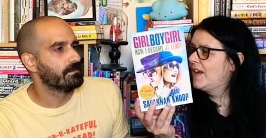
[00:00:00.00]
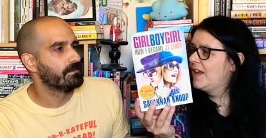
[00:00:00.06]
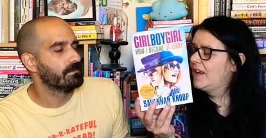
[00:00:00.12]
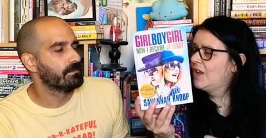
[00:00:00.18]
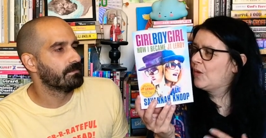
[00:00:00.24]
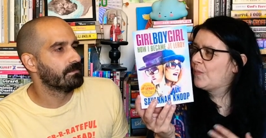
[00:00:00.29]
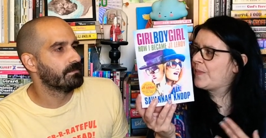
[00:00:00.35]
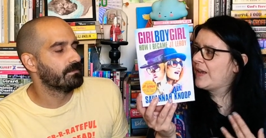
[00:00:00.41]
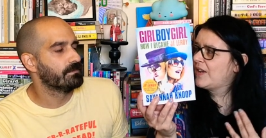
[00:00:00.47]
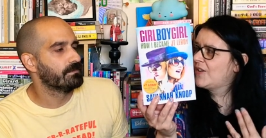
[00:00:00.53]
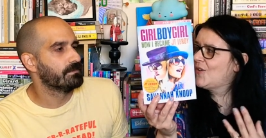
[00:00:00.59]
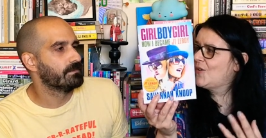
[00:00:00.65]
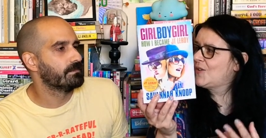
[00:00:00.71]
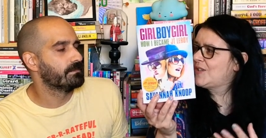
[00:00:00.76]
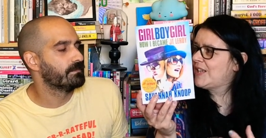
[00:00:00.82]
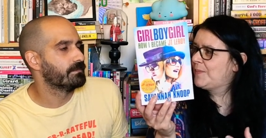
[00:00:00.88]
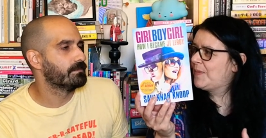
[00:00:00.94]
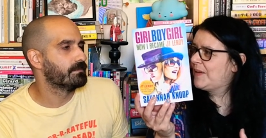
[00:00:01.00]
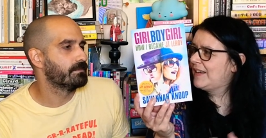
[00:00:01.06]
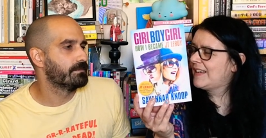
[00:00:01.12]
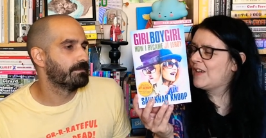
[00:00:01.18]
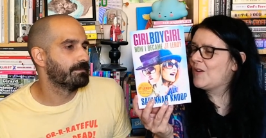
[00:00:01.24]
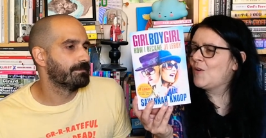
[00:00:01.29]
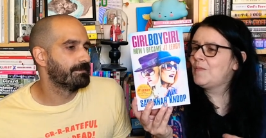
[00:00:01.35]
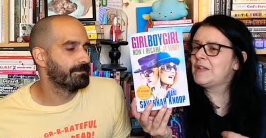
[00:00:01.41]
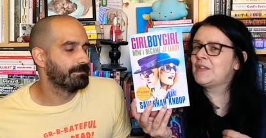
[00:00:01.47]
Speaker 1: a little bit caught up. Like
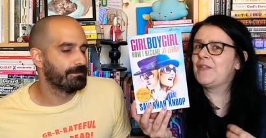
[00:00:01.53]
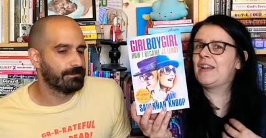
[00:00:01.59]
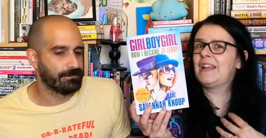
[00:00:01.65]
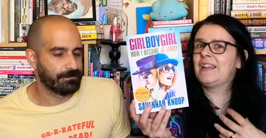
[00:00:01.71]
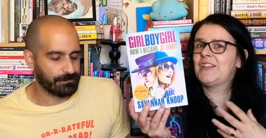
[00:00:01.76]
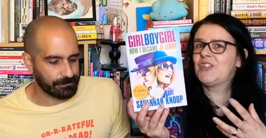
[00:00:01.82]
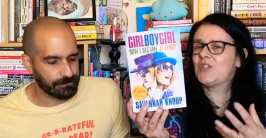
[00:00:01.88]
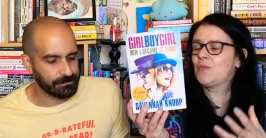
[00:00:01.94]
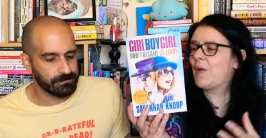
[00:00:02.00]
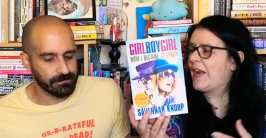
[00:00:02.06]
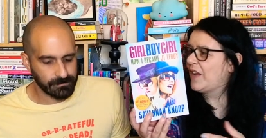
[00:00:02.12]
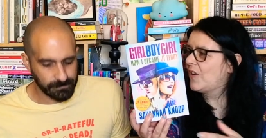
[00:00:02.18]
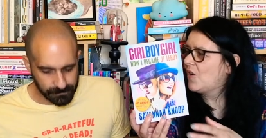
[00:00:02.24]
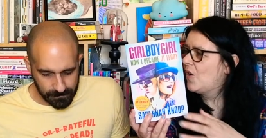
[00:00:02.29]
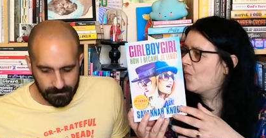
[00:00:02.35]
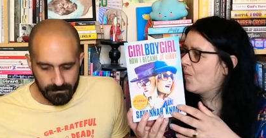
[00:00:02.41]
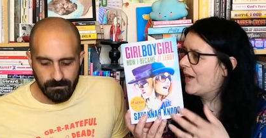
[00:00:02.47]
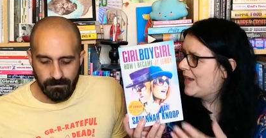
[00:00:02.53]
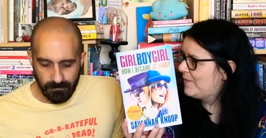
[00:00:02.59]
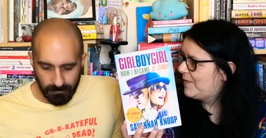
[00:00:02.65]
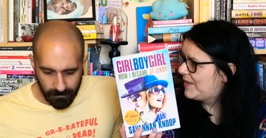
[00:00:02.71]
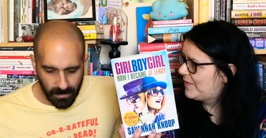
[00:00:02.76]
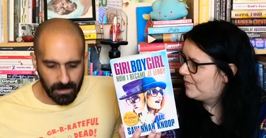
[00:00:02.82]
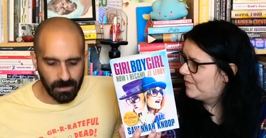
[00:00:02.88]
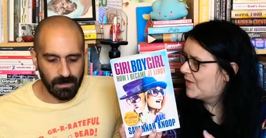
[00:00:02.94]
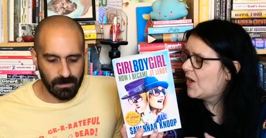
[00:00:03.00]
it almost felt like it just went got away
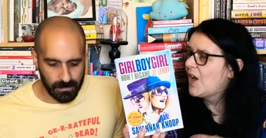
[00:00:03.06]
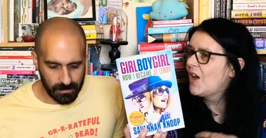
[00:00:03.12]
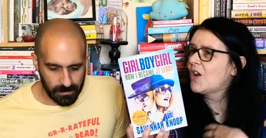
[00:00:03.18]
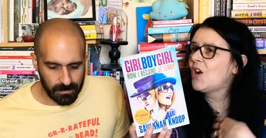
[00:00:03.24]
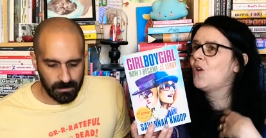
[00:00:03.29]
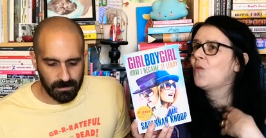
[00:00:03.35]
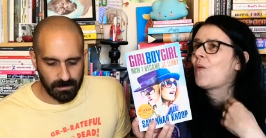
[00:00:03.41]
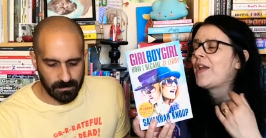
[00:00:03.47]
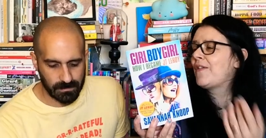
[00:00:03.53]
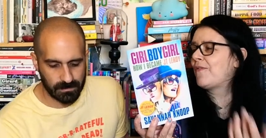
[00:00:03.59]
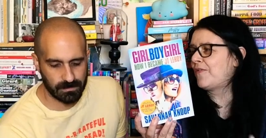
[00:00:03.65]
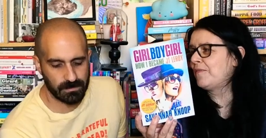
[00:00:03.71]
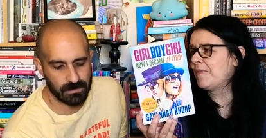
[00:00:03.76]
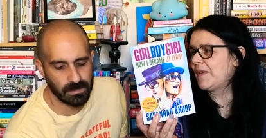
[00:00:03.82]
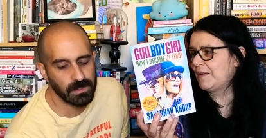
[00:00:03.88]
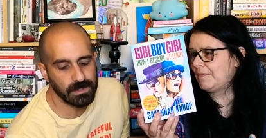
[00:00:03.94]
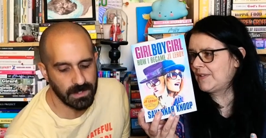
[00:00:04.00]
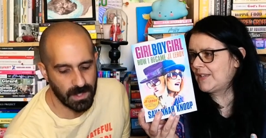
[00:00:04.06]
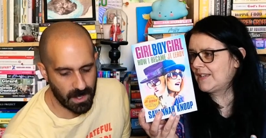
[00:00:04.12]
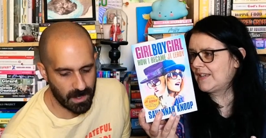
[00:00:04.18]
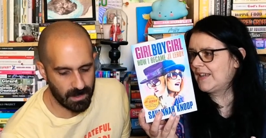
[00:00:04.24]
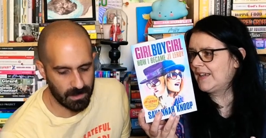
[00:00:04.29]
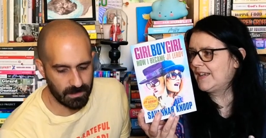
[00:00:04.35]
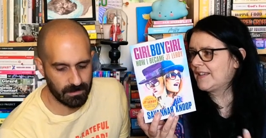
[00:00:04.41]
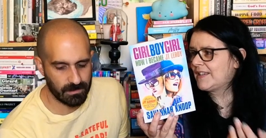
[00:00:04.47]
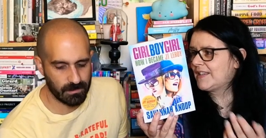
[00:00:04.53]
with got away from them.
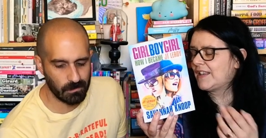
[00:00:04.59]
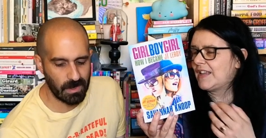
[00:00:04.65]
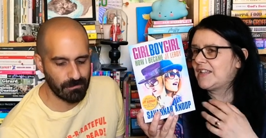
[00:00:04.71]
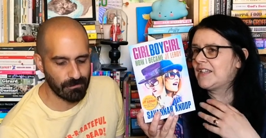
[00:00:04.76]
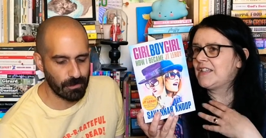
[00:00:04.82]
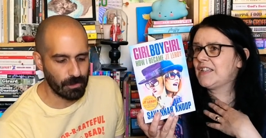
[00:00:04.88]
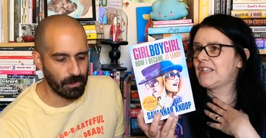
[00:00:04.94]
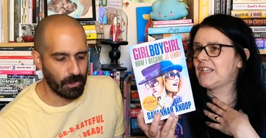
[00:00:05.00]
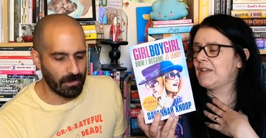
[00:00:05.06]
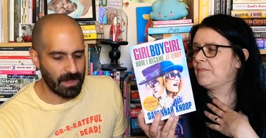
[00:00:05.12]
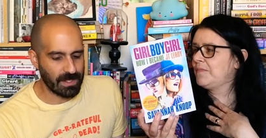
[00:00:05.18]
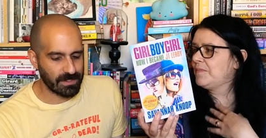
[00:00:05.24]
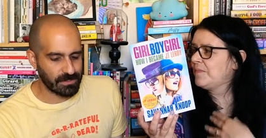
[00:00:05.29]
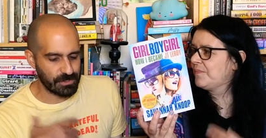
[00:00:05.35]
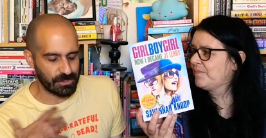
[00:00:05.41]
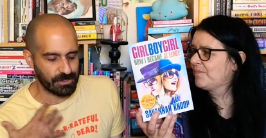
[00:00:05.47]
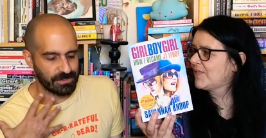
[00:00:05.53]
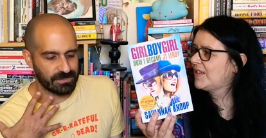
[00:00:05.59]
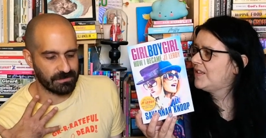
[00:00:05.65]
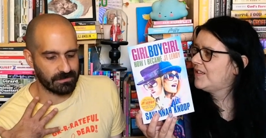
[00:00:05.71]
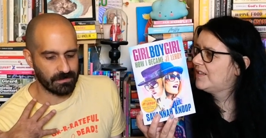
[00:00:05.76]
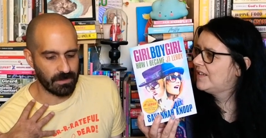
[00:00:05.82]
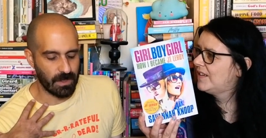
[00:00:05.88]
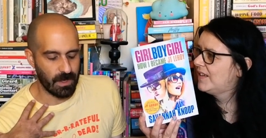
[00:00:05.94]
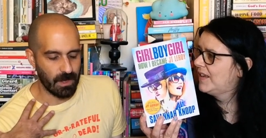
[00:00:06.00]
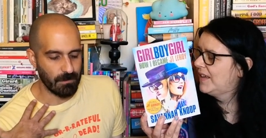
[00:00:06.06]
Yeah, whether or not seem... that's
Speaker 2: just
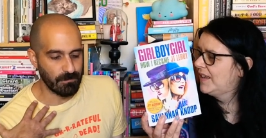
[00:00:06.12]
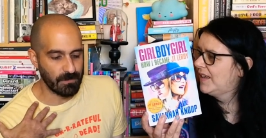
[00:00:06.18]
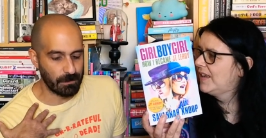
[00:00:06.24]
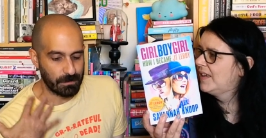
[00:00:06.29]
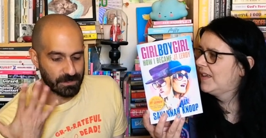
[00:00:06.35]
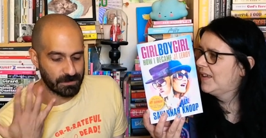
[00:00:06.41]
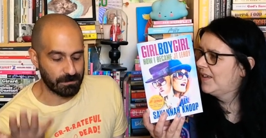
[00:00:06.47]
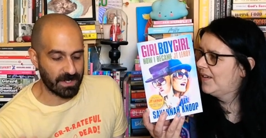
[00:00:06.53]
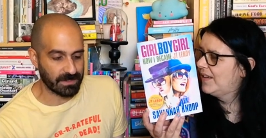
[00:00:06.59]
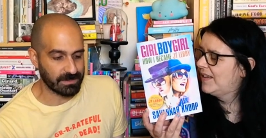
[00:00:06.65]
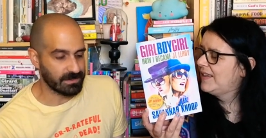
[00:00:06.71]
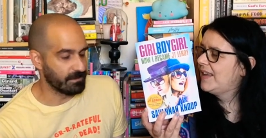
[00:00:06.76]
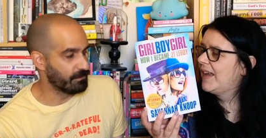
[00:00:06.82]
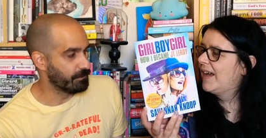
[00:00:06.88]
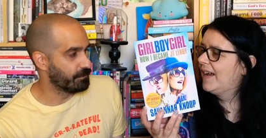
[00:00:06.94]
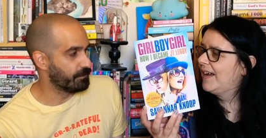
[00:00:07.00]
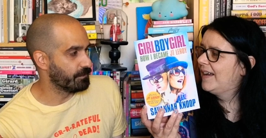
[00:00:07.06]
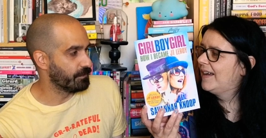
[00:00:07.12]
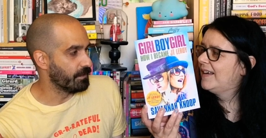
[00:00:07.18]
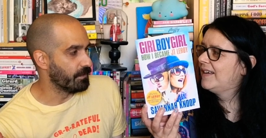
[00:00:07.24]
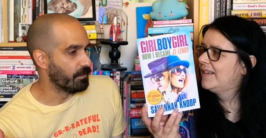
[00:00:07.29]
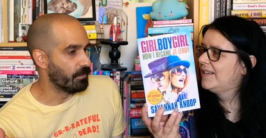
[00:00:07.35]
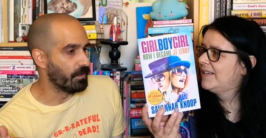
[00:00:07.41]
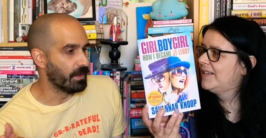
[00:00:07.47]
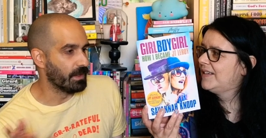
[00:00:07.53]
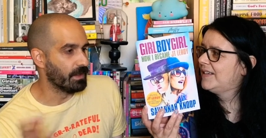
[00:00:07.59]
um, the perspective yeah.
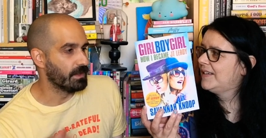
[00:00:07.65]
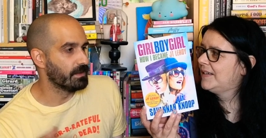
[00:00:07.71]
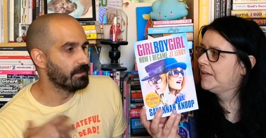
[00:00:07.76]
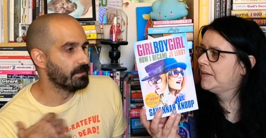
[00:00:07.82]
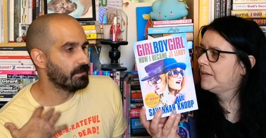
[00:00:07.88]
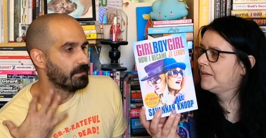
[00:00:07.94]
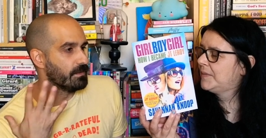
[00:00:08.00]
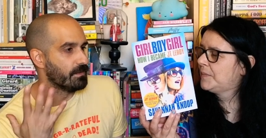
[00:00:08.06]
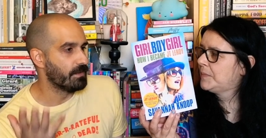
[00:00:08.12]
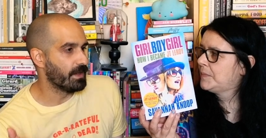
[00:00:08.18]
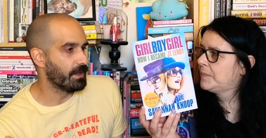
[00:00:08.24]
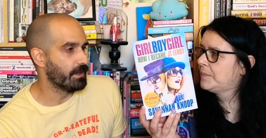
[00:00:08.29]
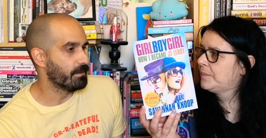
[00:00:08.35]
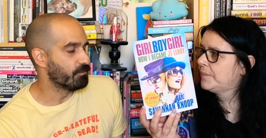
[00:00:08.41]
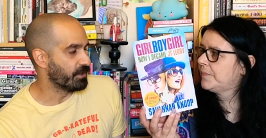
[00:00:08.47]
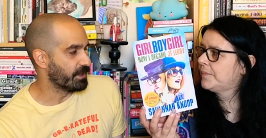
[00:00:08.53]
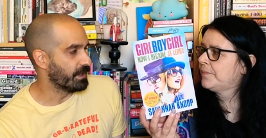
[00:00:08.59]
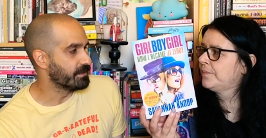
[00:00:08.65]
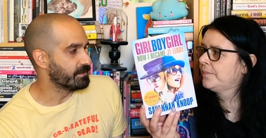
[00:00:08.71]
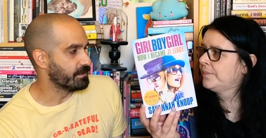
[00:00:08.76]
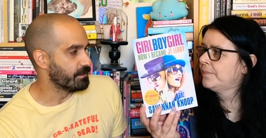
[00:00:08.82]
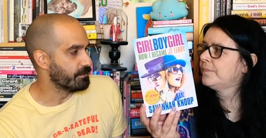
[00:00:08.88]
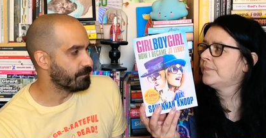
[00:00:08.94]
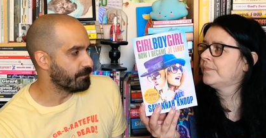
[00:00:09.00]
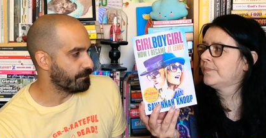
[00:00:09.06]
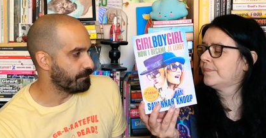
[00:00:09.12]
that they are bringing to
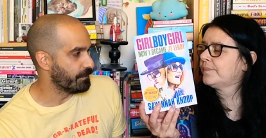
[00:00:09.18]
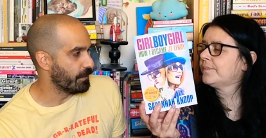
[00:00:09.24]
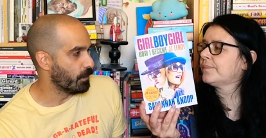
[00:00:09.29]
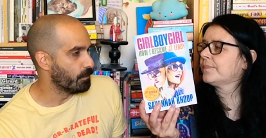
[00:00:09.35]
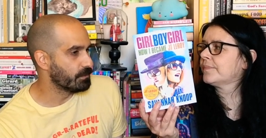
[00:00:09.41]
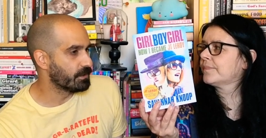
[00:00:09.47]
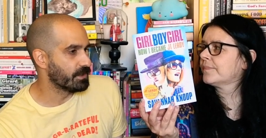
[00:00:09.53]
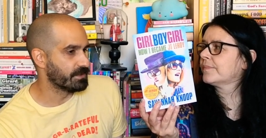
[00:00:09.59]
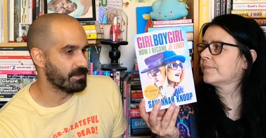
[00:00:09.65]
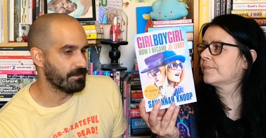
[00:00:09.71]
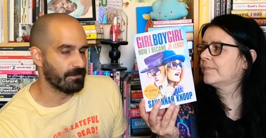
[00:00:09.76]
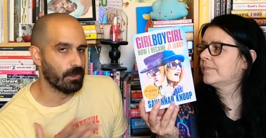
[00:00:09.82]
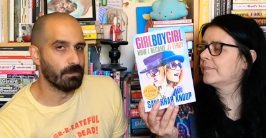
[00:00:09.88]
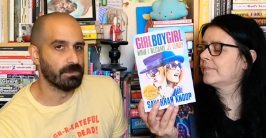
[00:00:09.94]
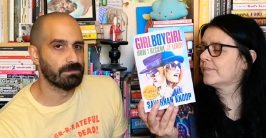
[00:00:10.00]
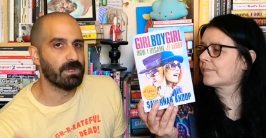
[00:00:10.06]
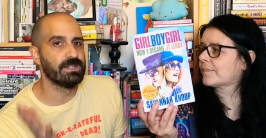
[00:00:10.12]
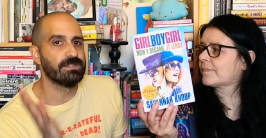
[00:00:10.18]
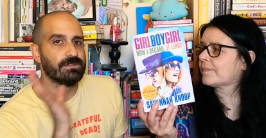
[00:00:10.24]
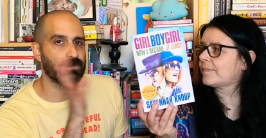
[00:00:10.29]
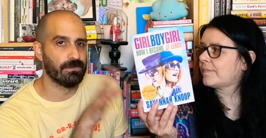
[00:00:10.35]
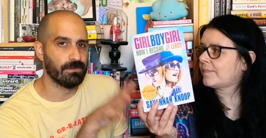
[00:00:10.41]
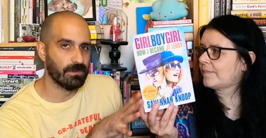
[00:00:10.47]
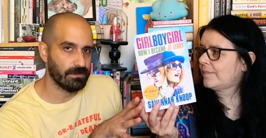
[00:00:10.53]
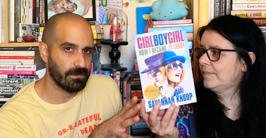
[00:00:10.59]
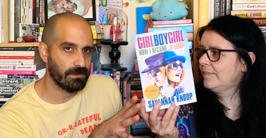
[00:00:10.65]
the film because the film is based
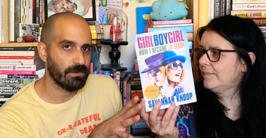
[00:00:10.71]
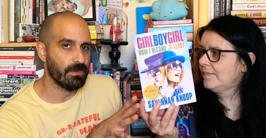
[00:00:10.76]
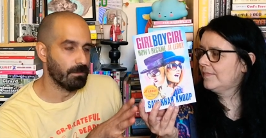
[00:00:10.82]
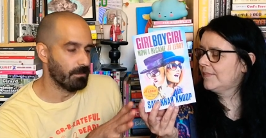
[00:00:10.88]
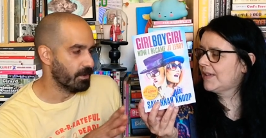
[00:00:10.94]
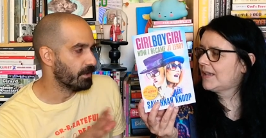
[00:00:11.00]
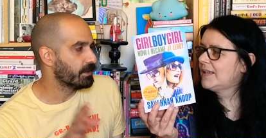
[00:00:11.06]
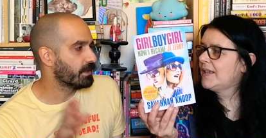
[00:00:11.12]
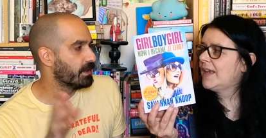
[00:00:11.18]
on the book.